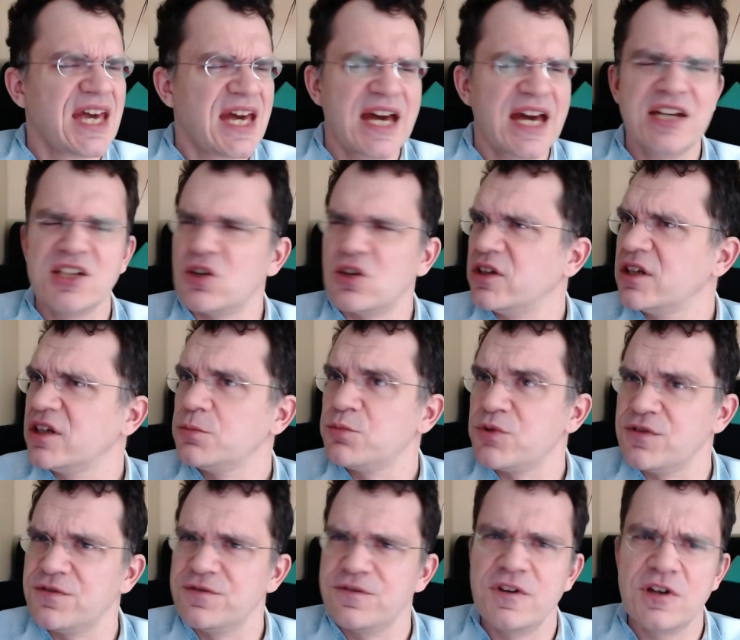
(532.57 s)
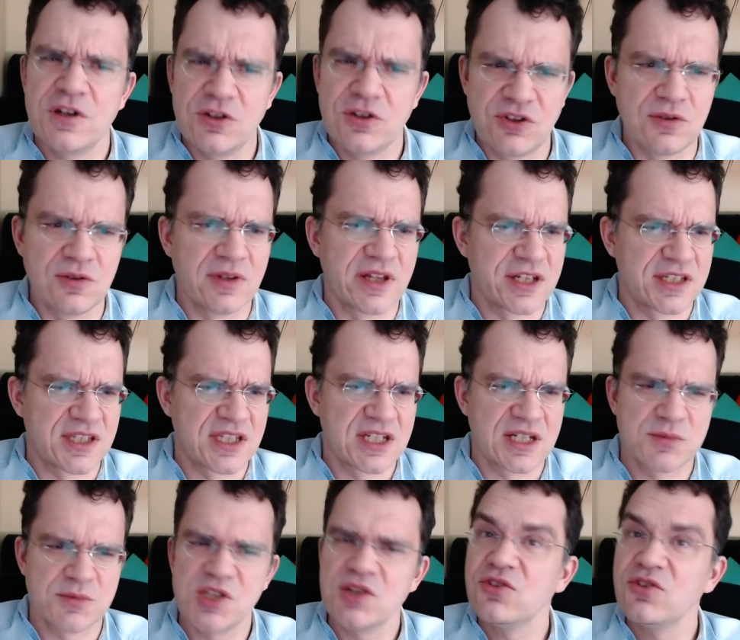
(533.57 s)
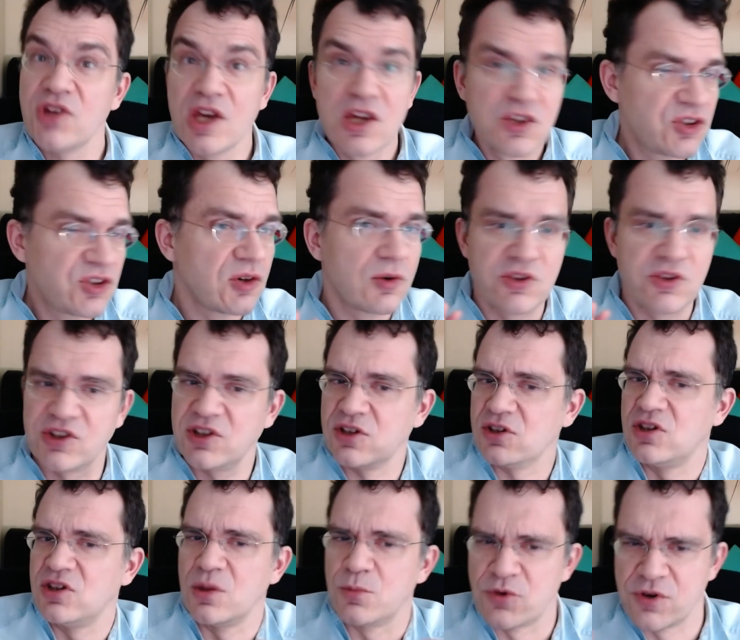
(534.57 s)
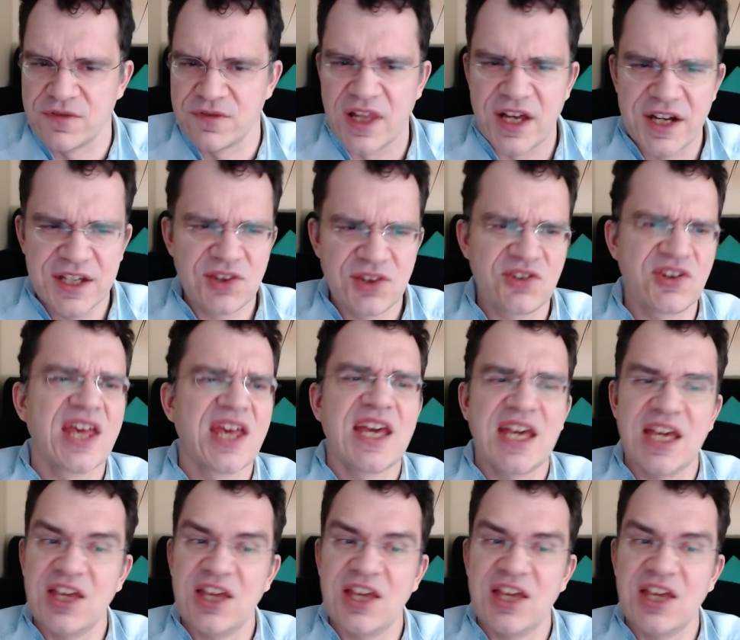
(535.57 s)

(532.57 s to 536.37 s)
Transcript: hang on, I prefer 2-line captions. 2 is a good number of lines.